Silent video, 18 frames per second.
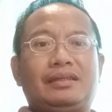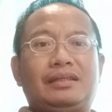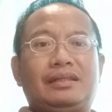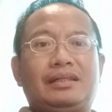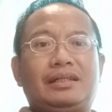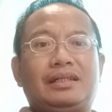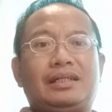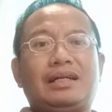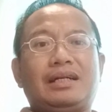
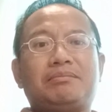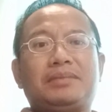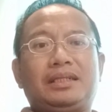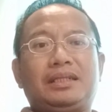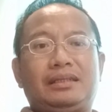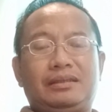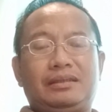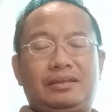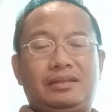a
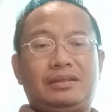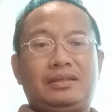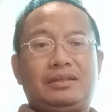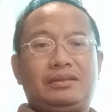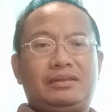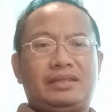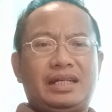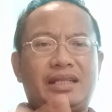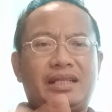couple,
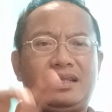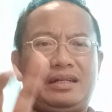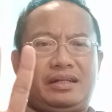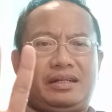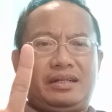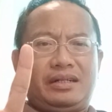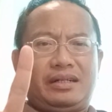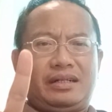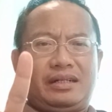or
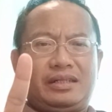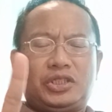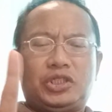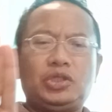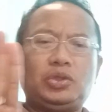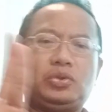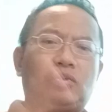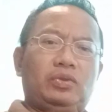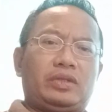rather
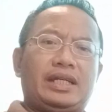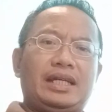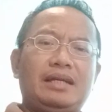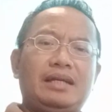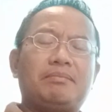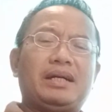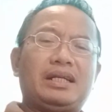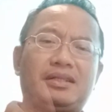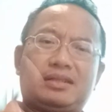two, okay,
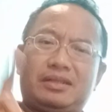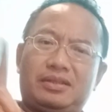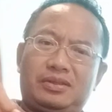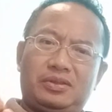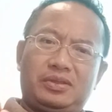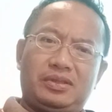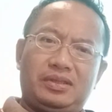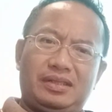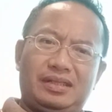but
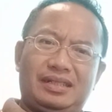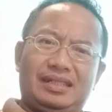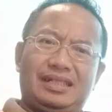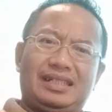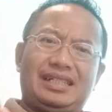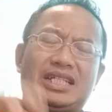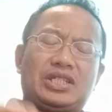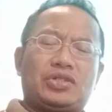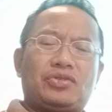you
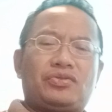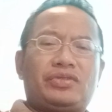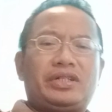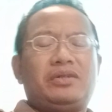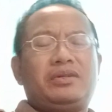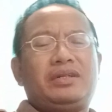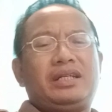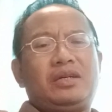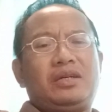need to read
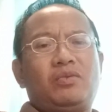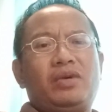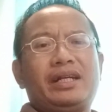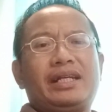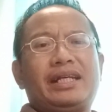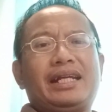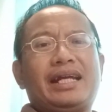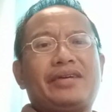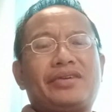only one,
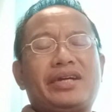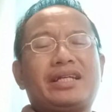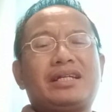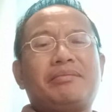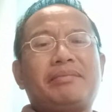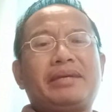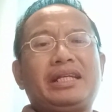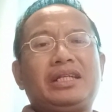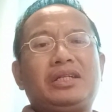and I
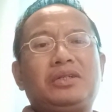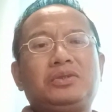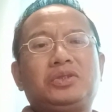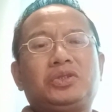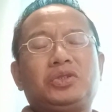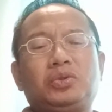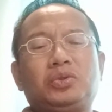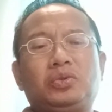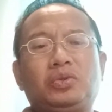recommend you
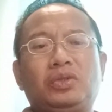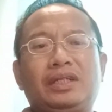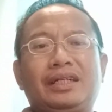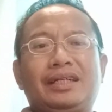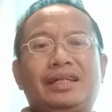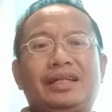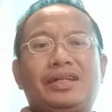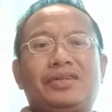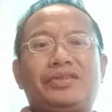to
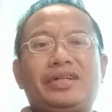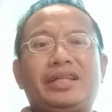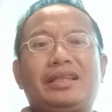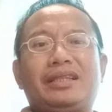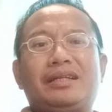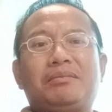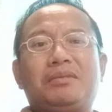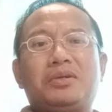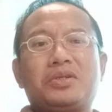read
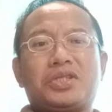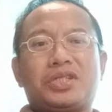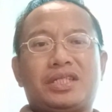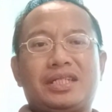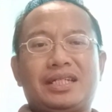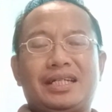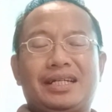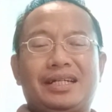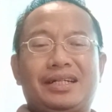the most
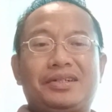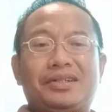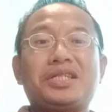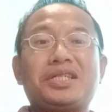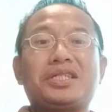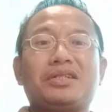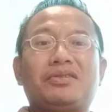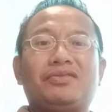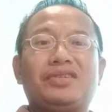
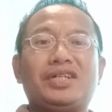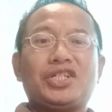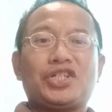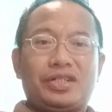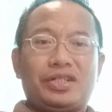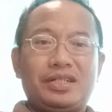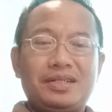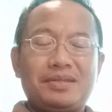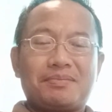recent
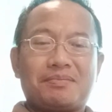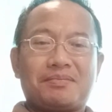version